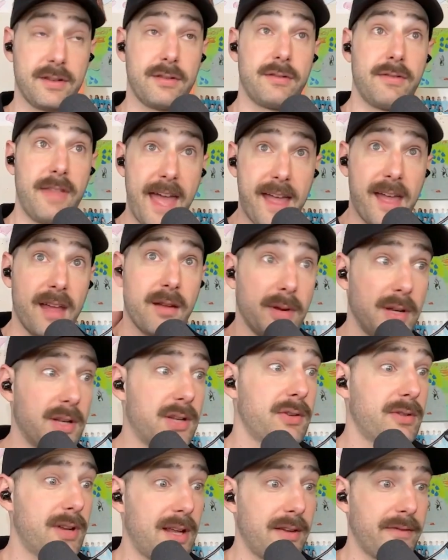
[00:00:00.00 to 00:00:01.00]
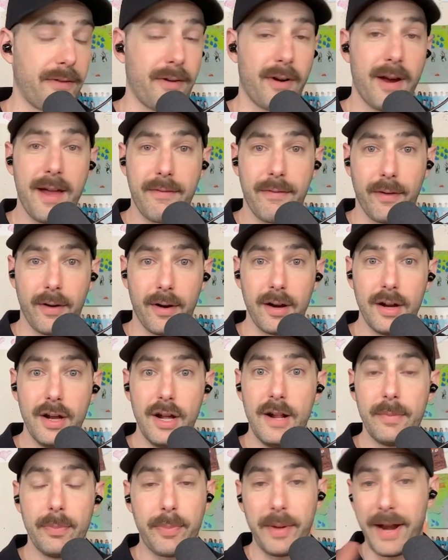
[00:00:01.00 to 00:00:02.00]
They had been doing it forever.
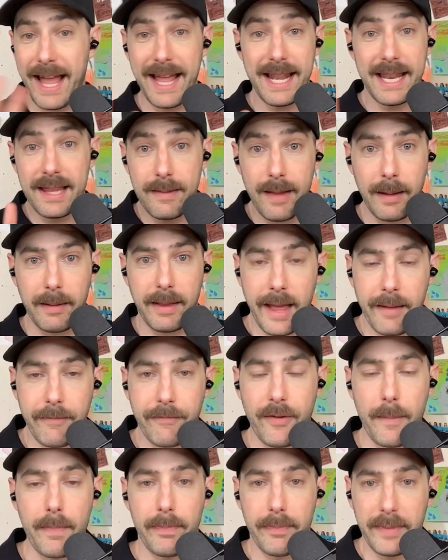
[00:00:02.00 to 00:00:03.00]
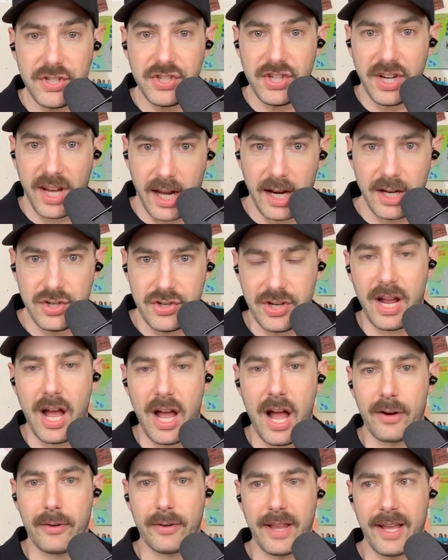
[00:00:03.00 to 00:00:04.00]
But I came from Michigan and
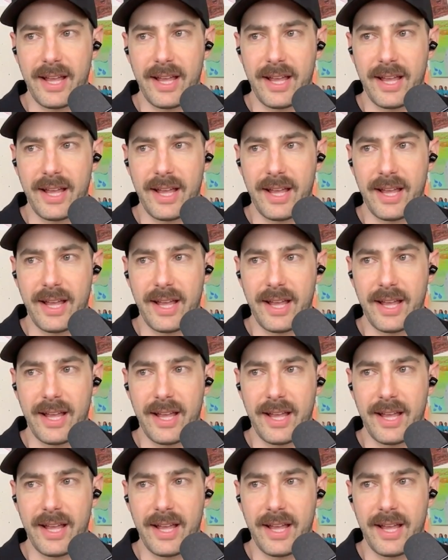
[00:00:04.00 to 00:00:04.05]
Chicago.